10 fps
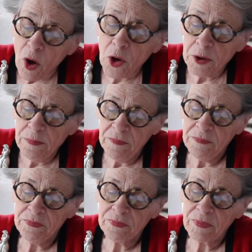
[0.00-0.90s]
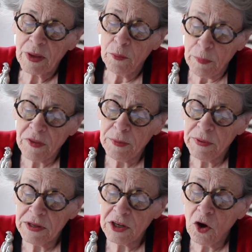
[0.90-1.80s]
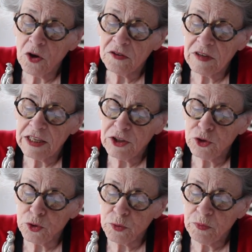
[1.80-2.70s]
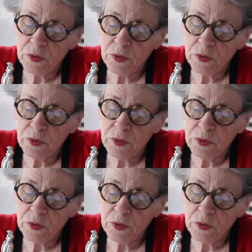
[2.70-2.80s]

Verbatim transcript: autumn we bought the building August 82.